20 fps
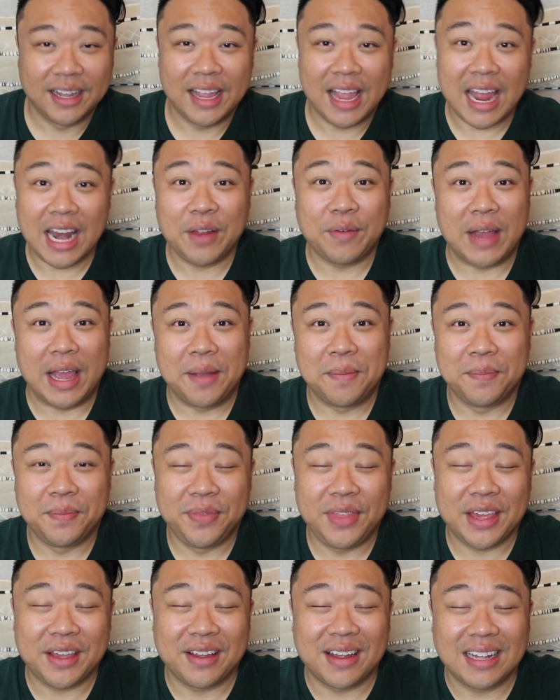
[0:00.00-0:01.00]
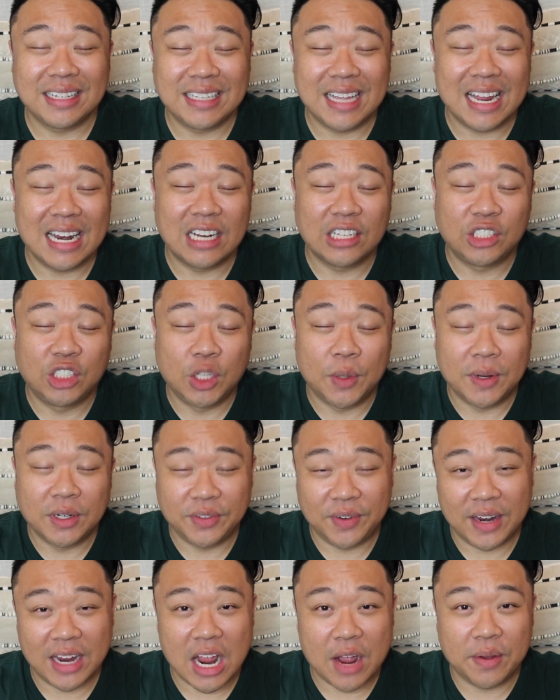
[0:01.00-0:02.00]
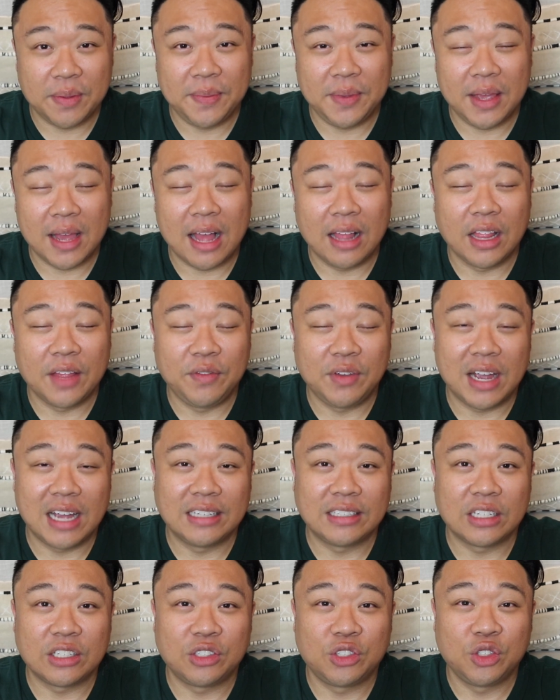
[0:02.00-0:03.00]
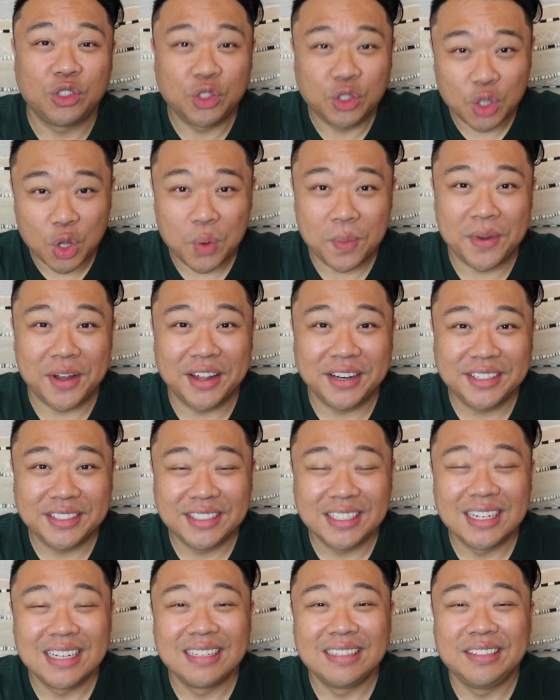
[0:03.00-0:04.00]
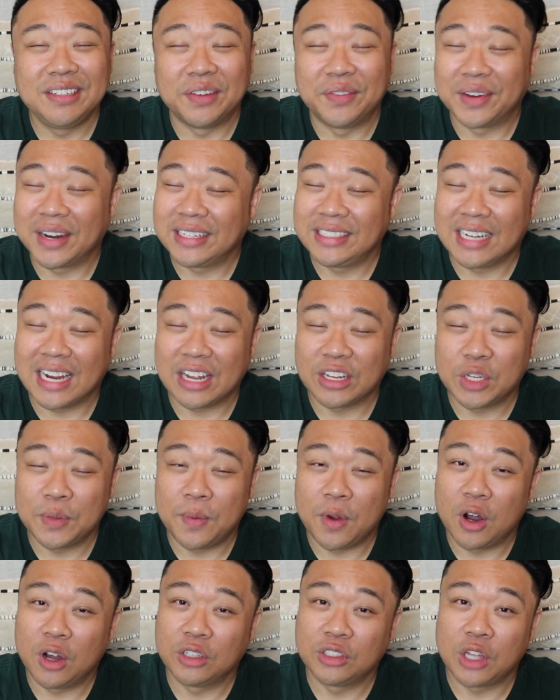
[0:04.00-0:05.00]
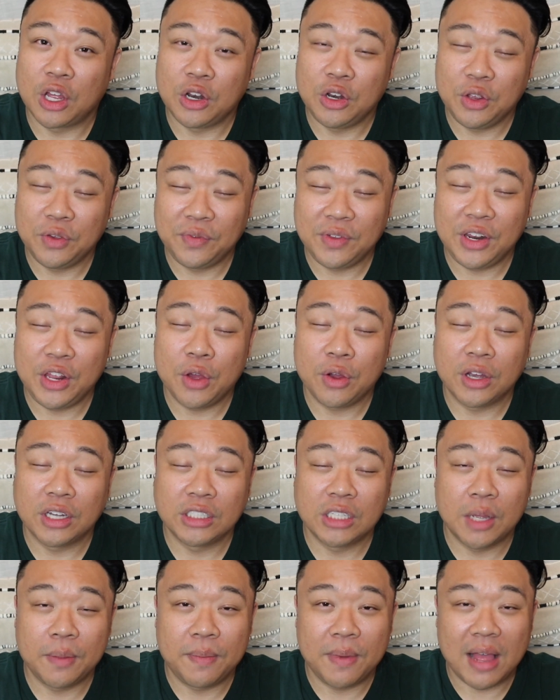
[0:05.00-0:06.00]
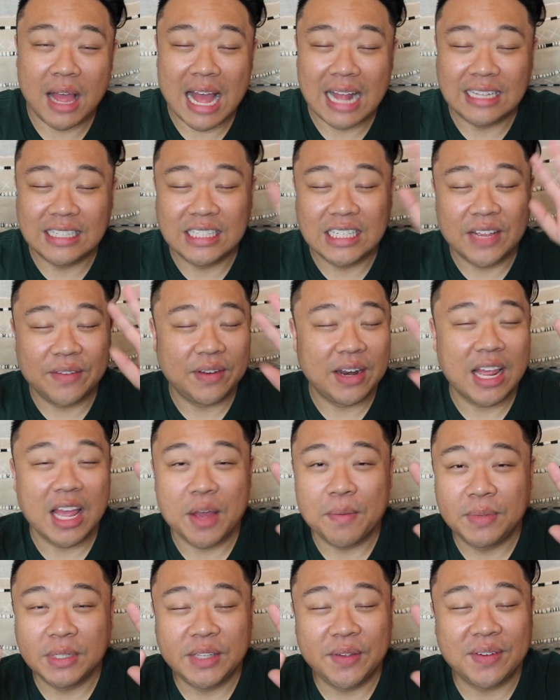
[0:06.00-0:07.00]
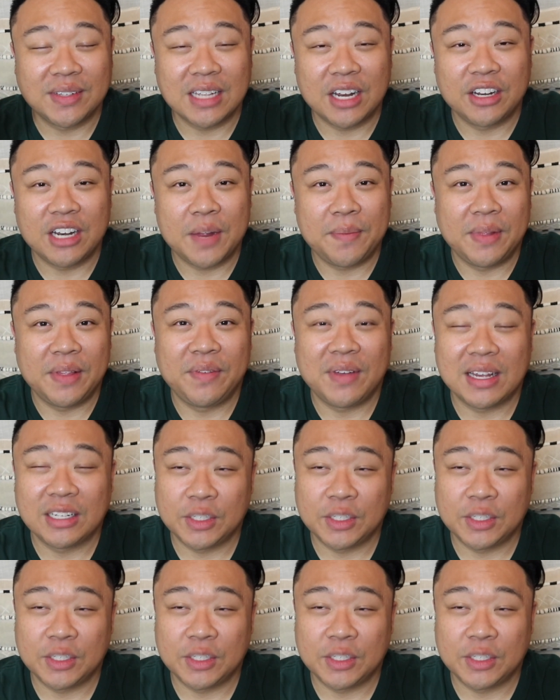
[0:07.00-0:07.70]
anyway, thank you guys again so much for hanging out with me. I love you guys so much. Don't forget to check out tomorrow's new video. It goes up at 7 a.m. Pacific Standard Time. I love you